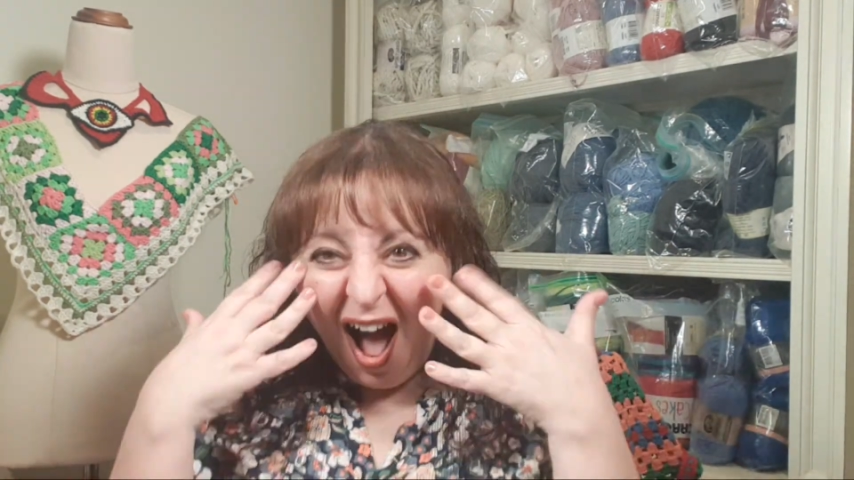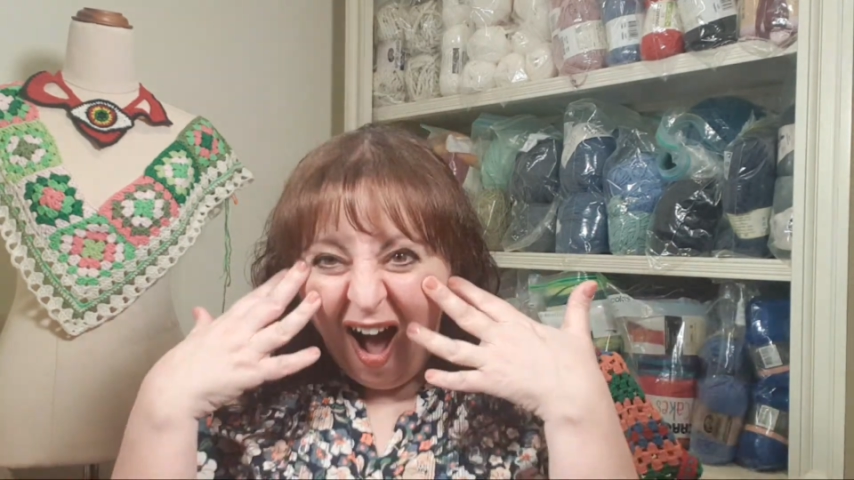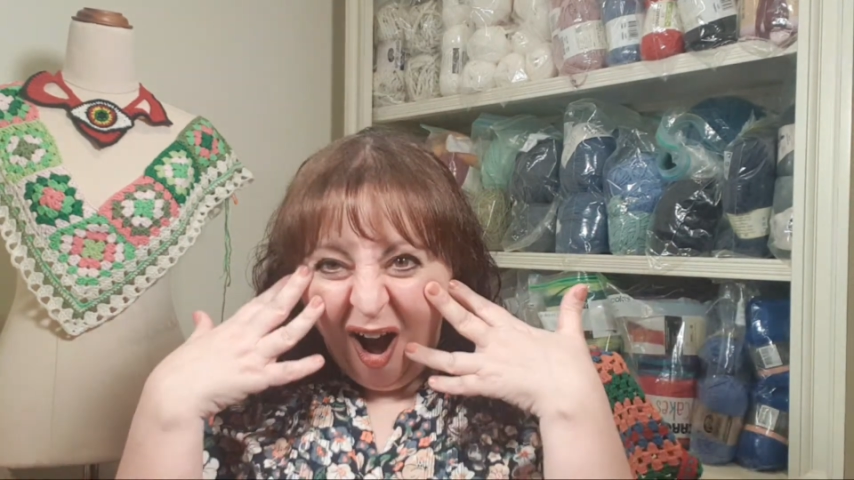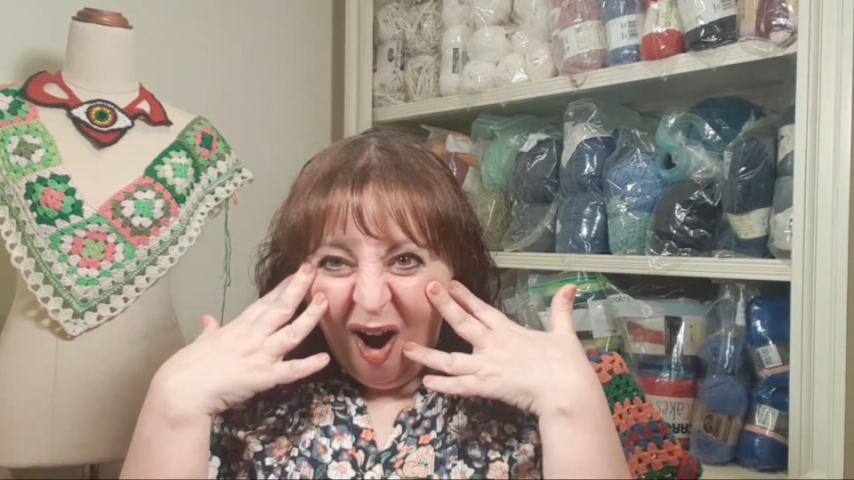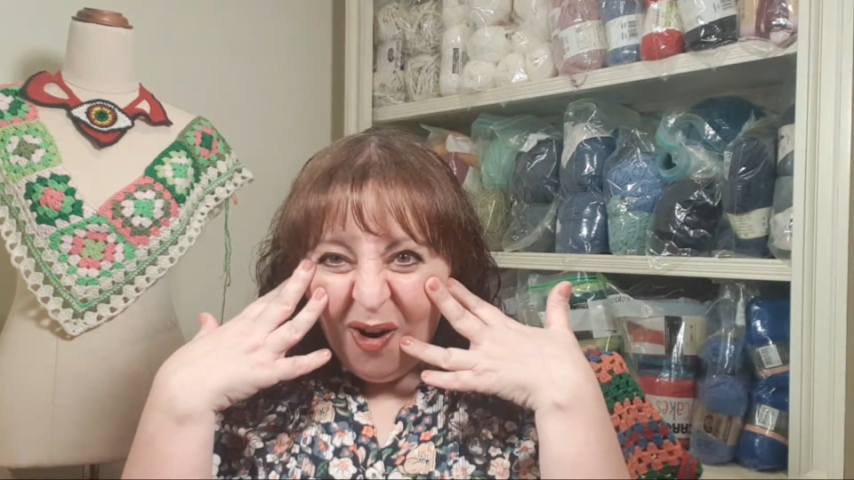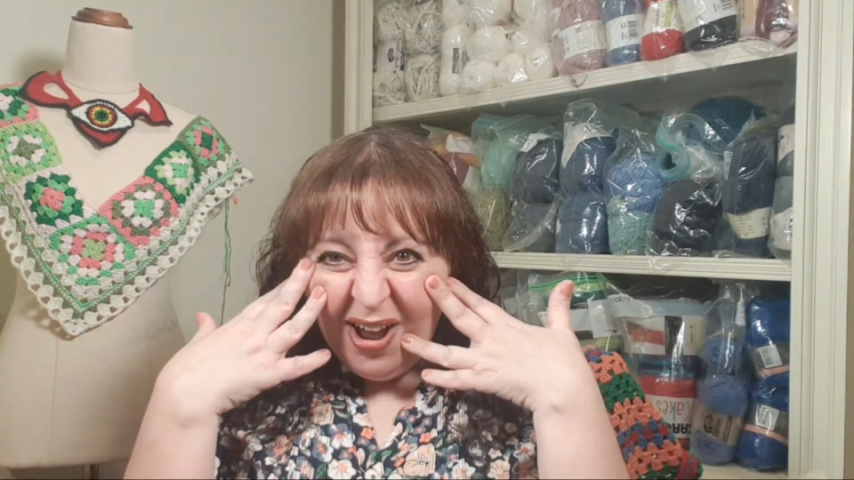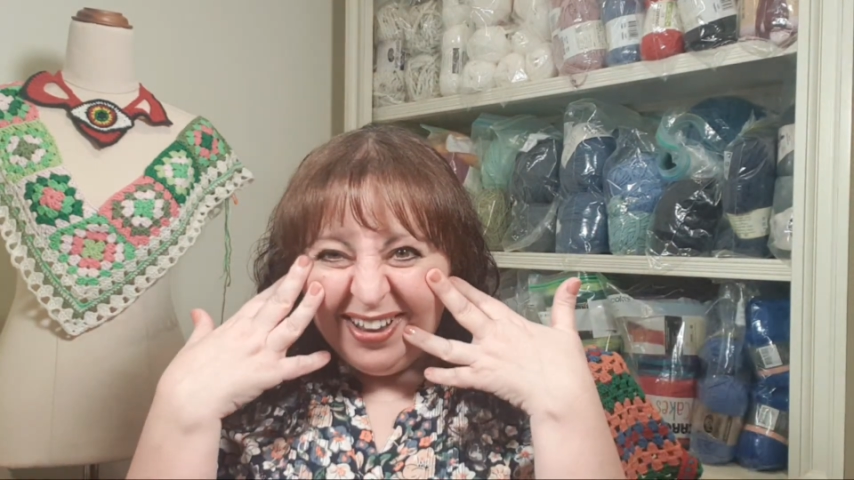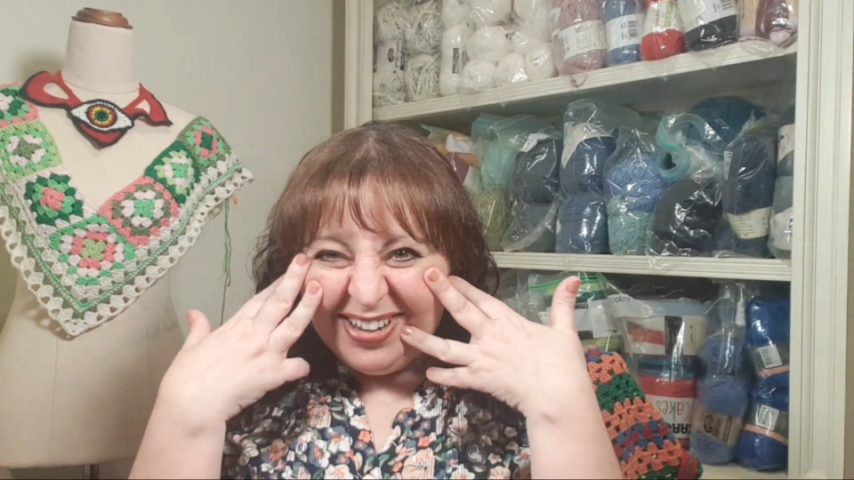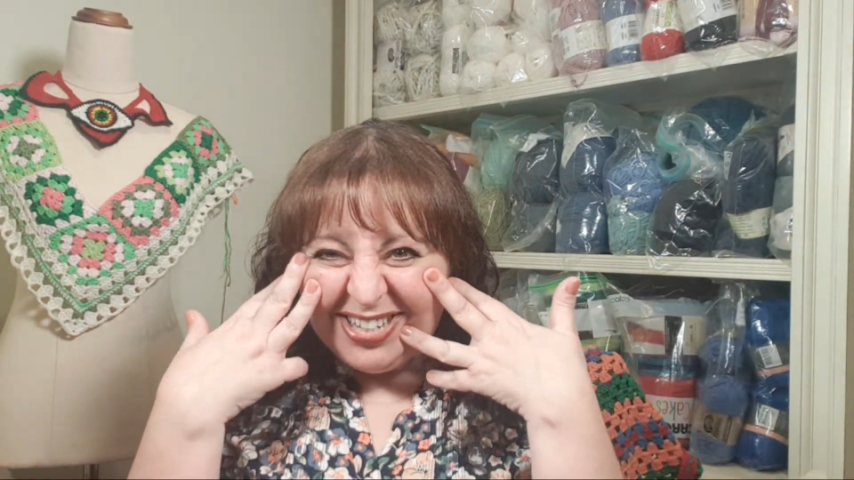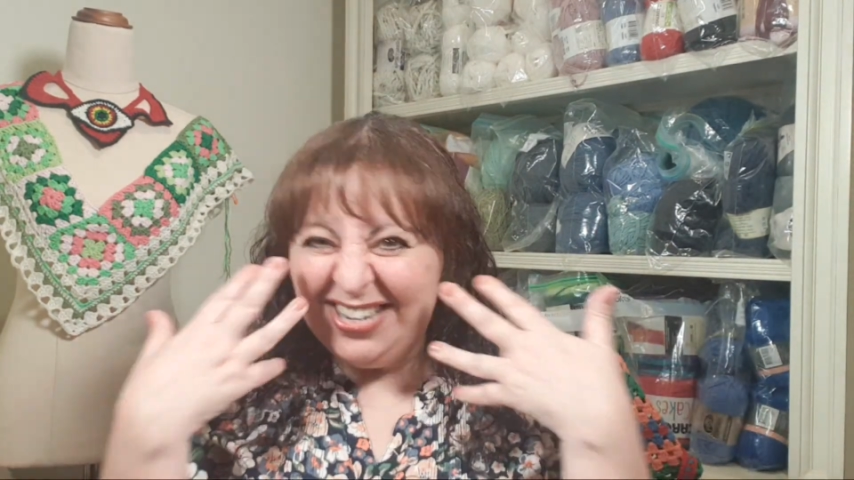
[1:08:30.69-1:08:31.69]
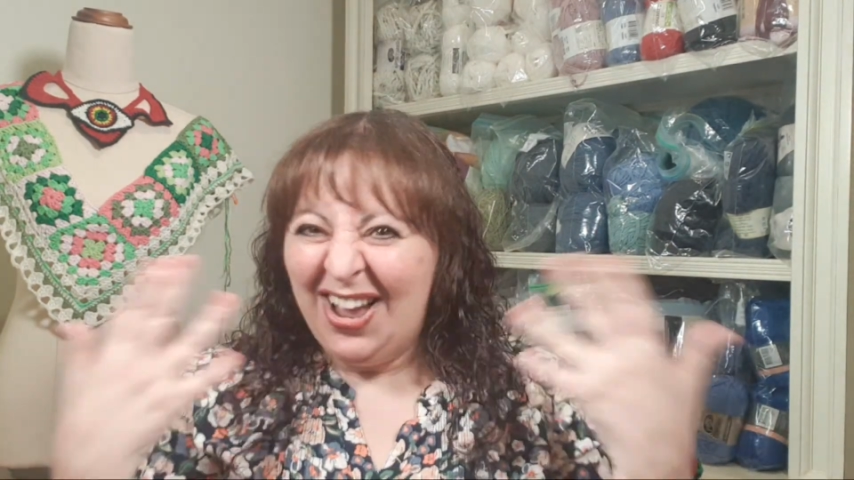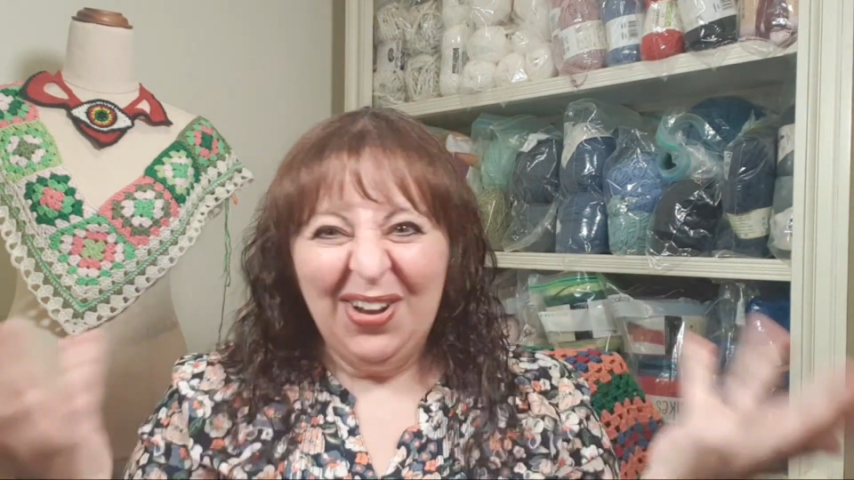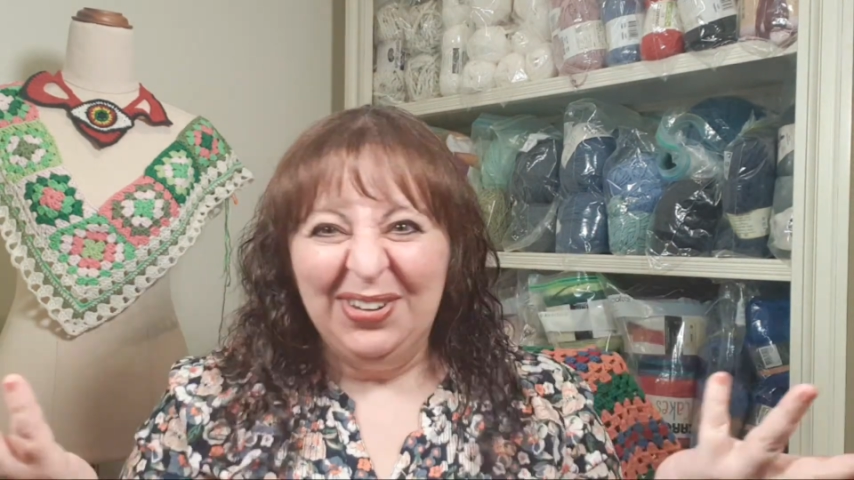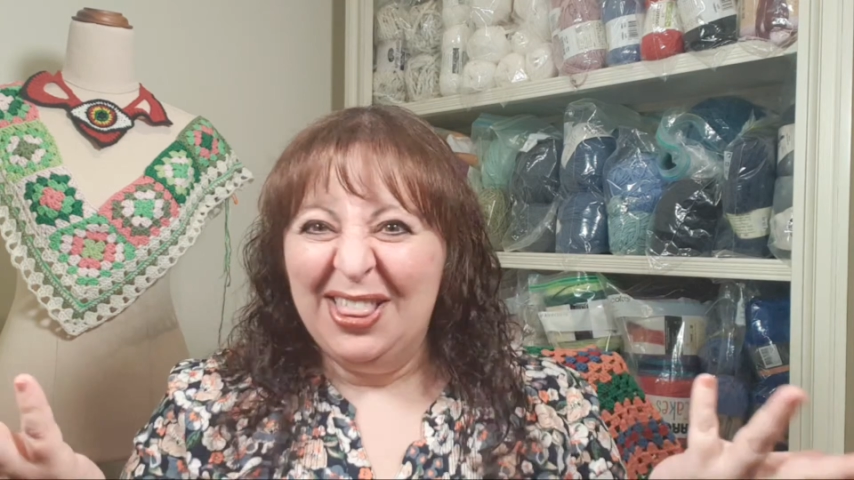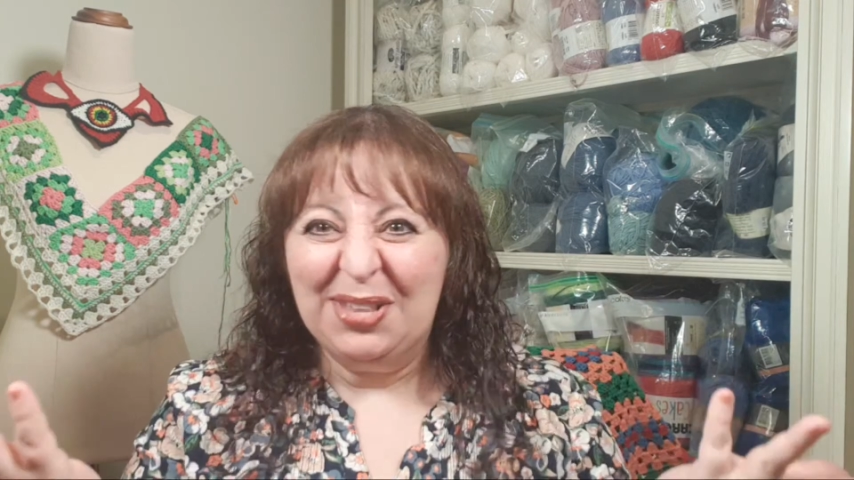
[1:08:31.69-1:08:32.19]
Oh, only